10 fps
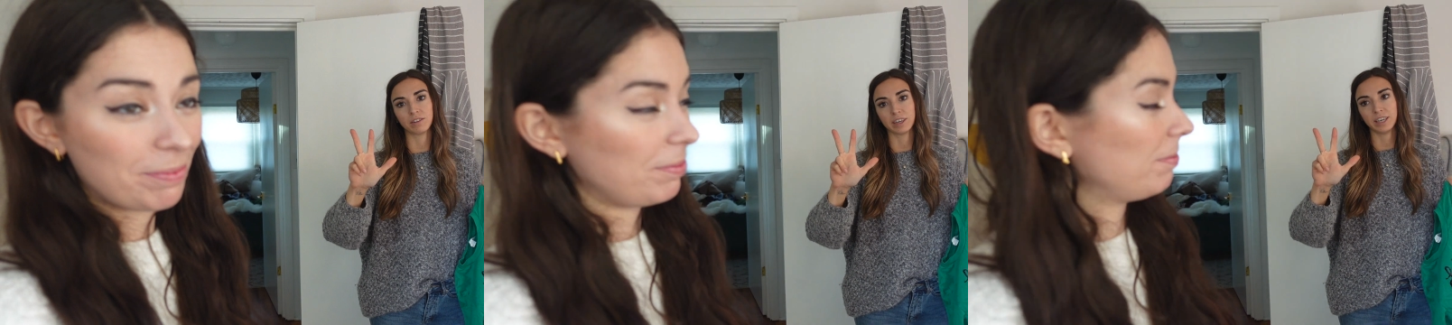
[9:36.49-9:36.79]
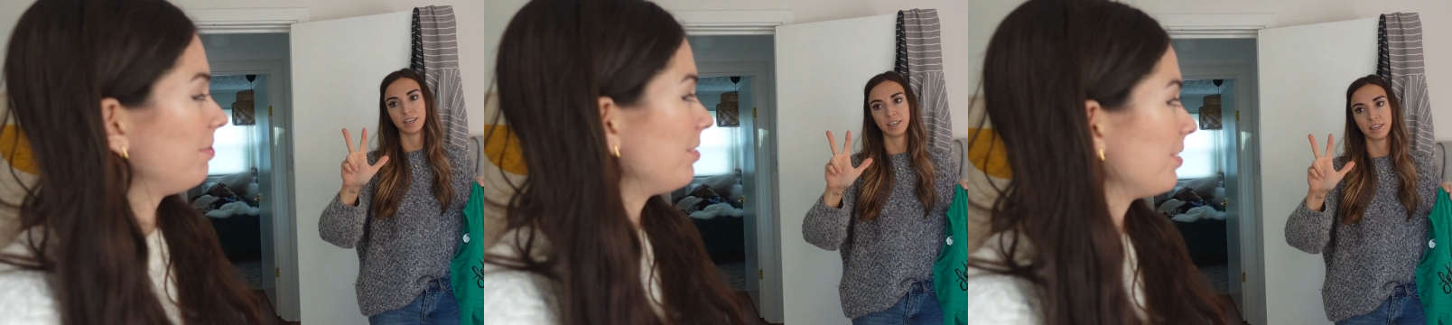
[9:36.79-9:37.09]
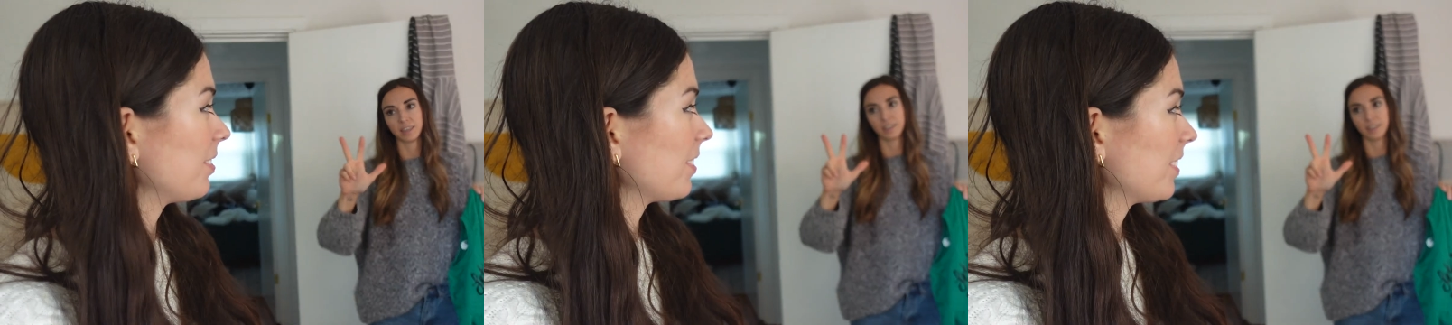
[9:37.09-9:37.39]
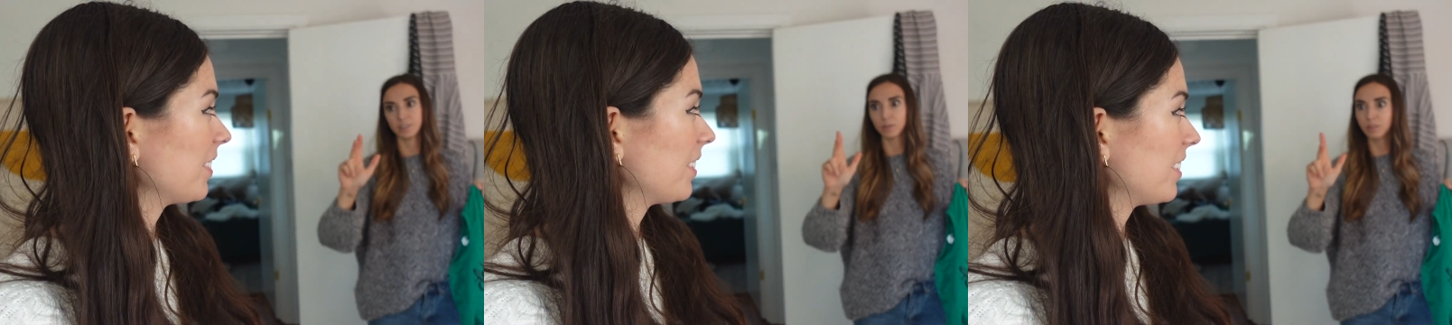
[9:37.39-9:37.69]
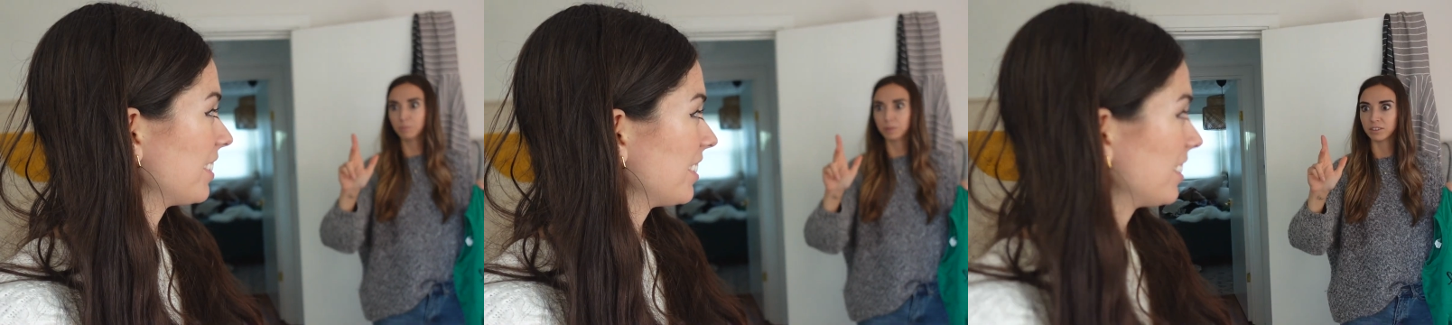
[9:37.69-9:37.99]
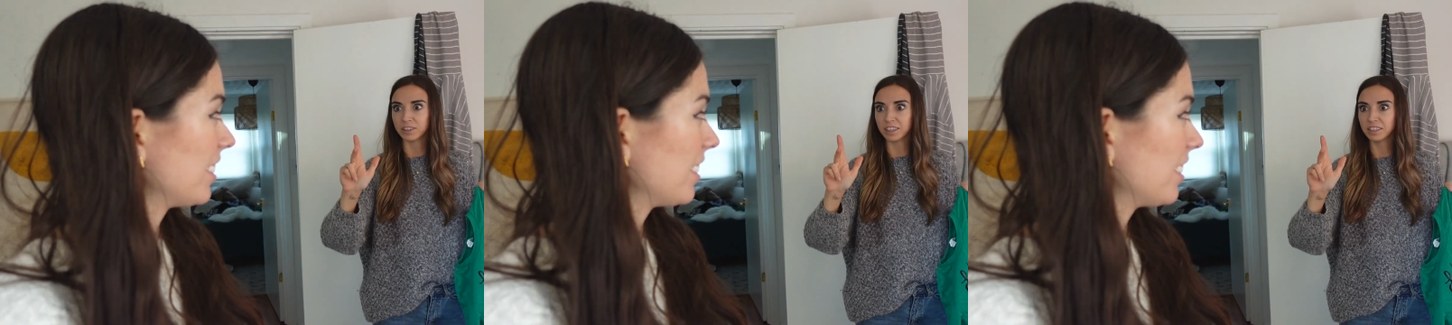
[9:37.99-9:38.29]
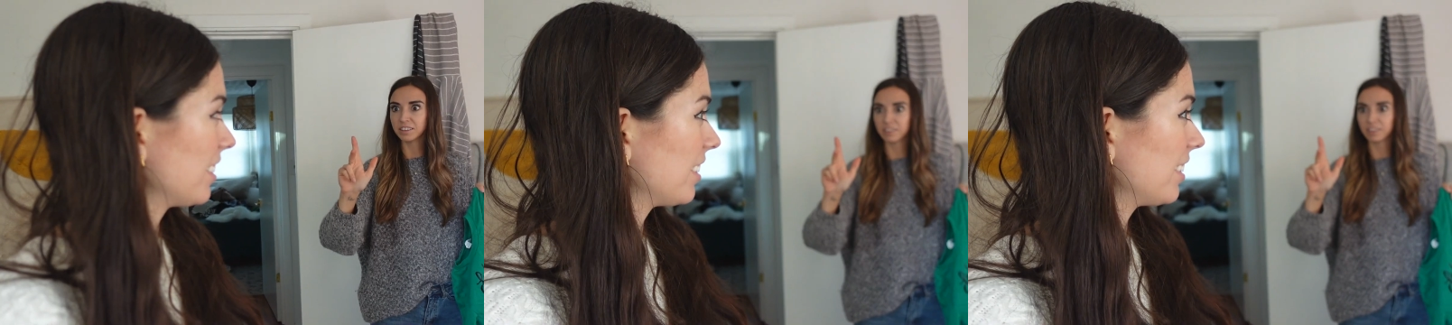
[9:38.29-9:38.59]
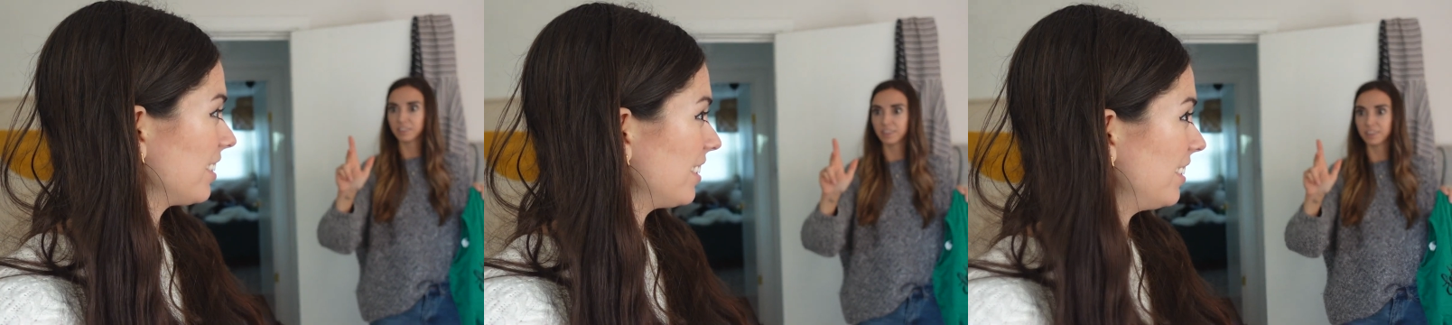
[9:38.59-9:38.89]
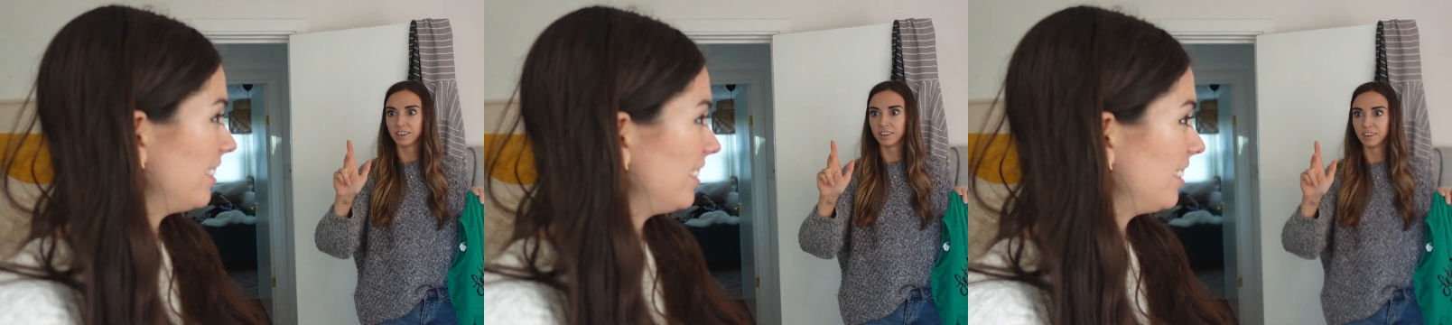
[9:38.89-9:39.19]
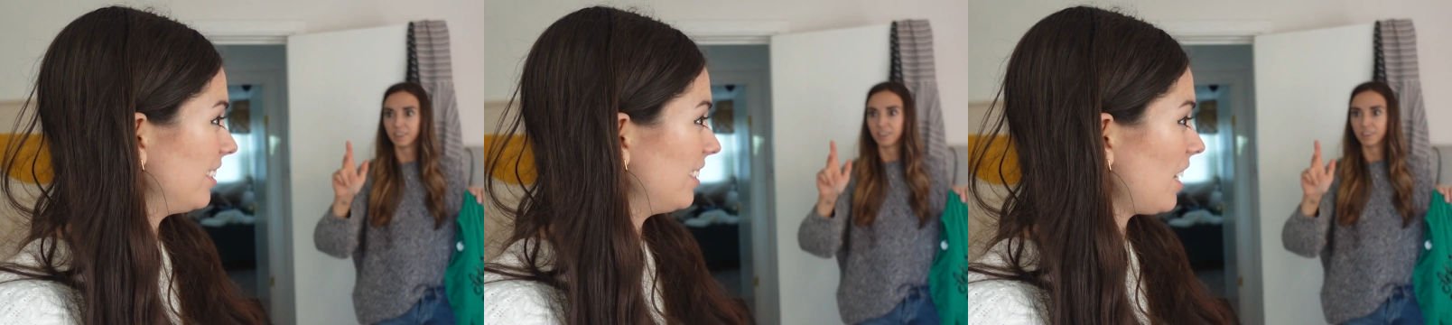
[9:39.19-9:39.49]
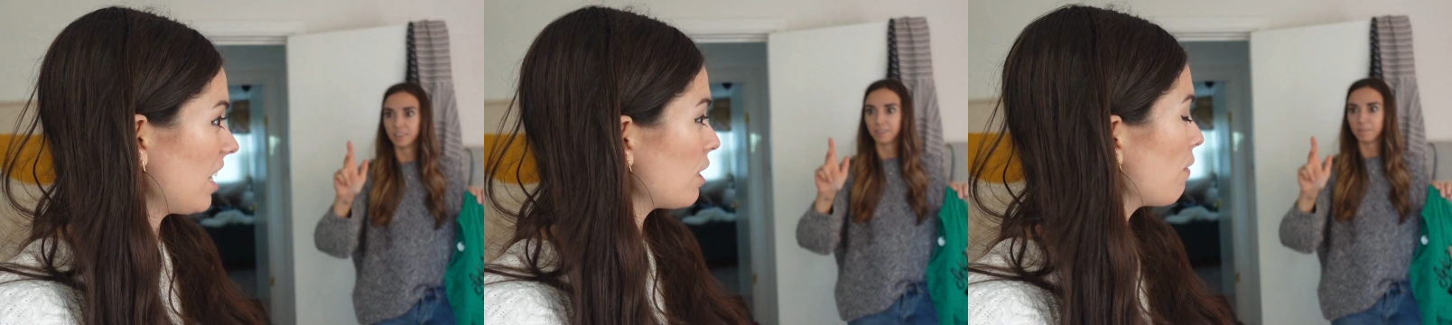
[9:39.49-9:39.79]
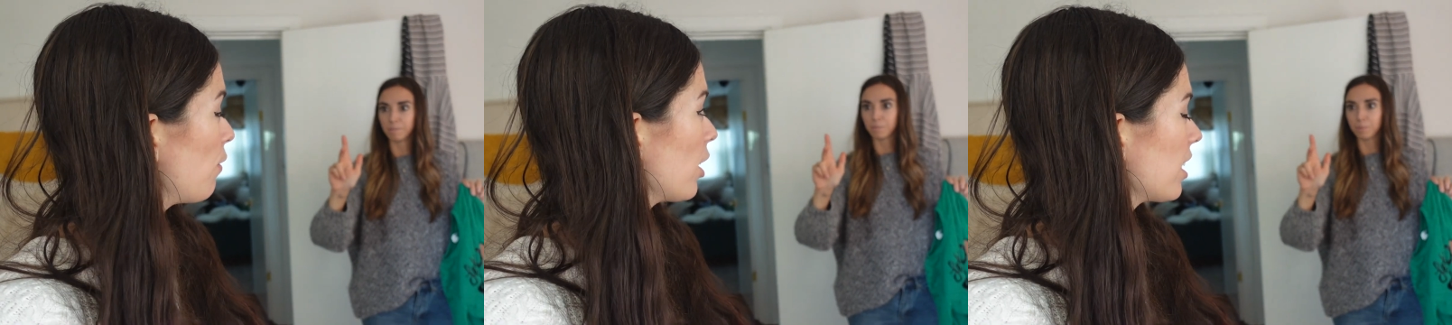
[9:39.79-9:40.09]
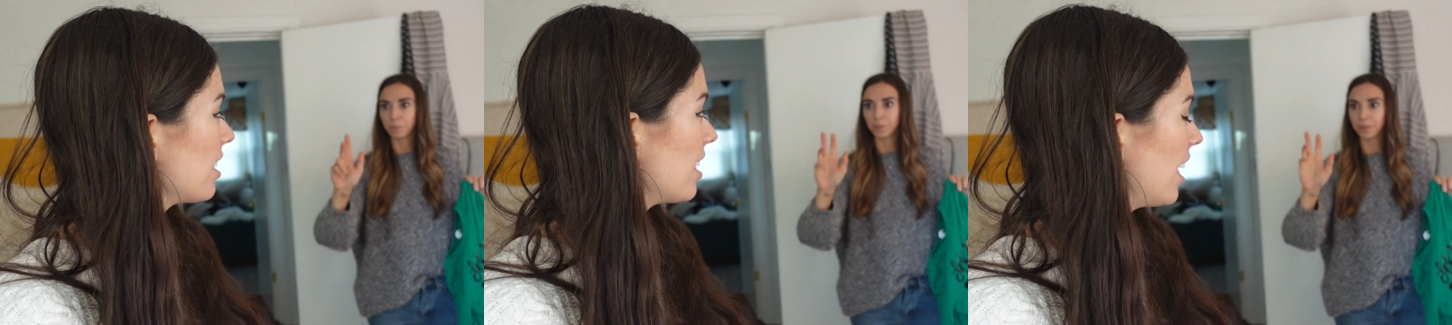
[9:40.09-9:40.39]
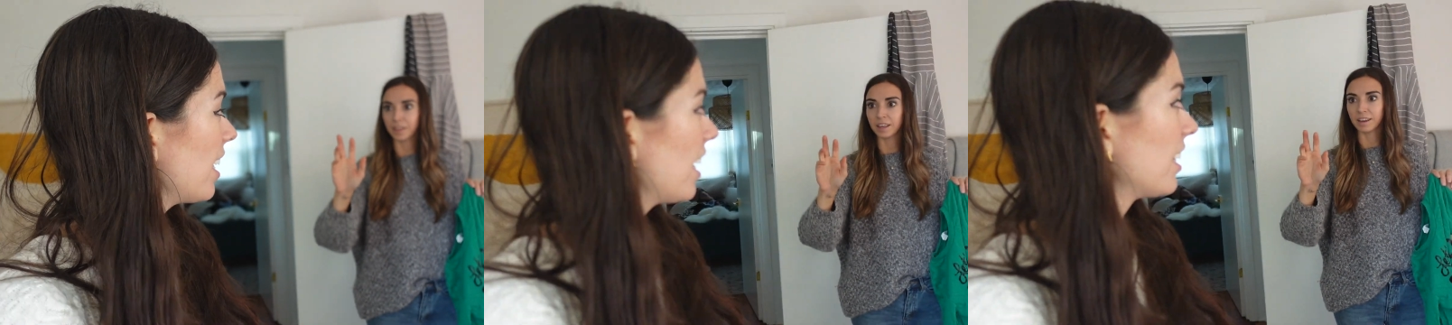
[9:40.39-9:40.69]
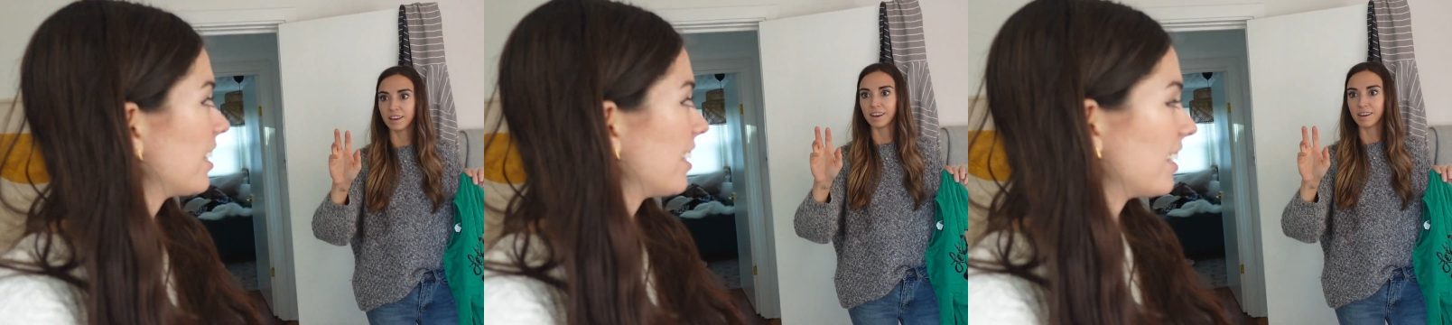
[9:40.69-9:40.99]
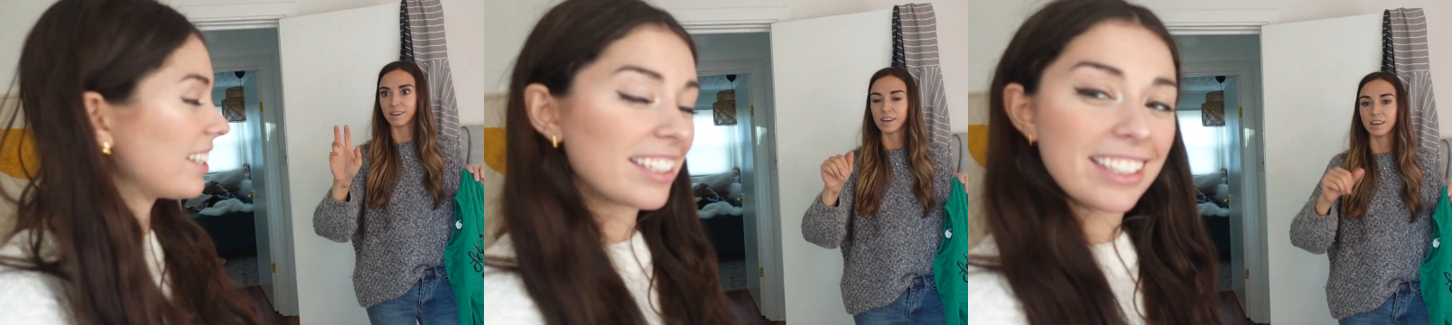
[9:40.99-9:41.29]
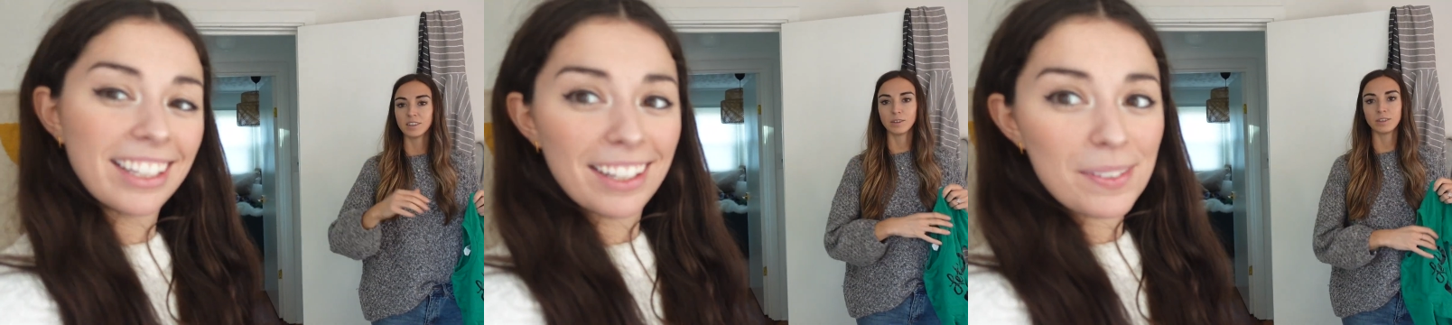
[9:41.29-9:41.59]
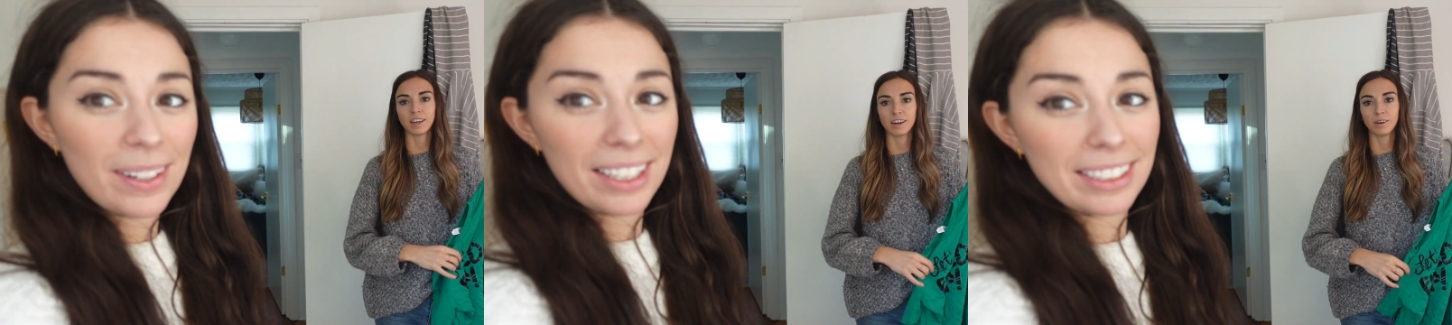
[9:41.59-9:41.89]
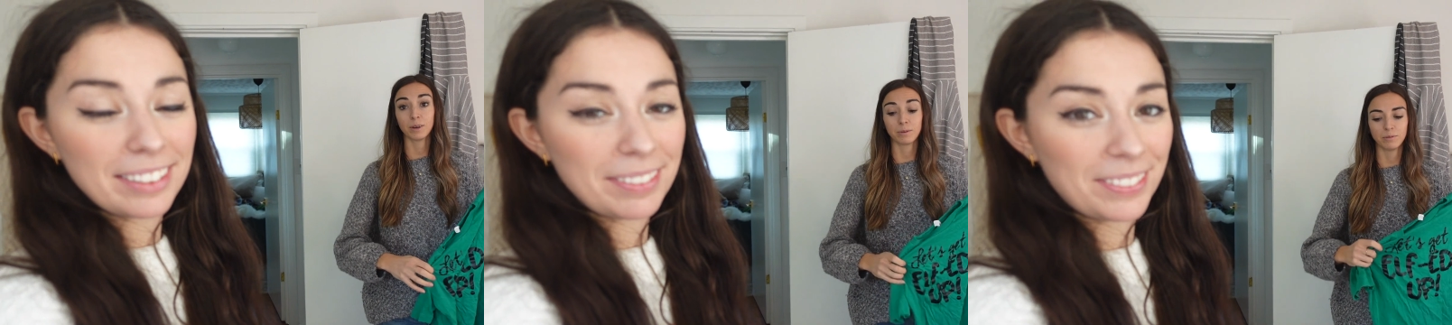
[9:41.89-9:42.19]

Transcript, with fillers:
Speaker 1: three. Is it only been three days?
Speaker 2: That's the fourth
Speaker 1: today. Yeah. Yeah. So tonight yeah. I'll wear my